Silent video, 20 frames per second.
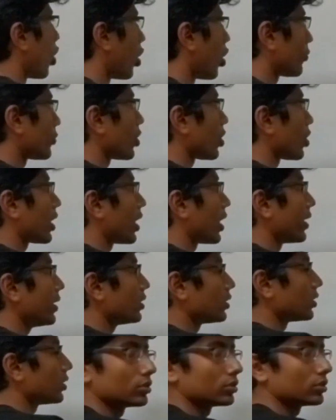of your
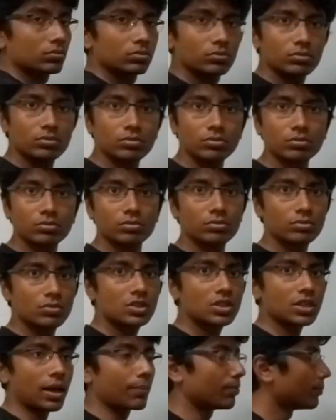current
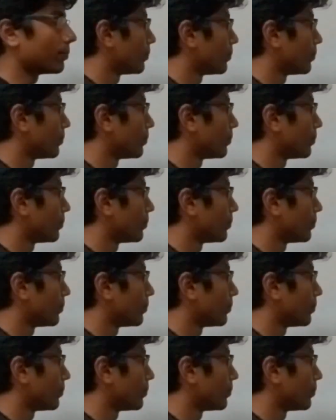sum.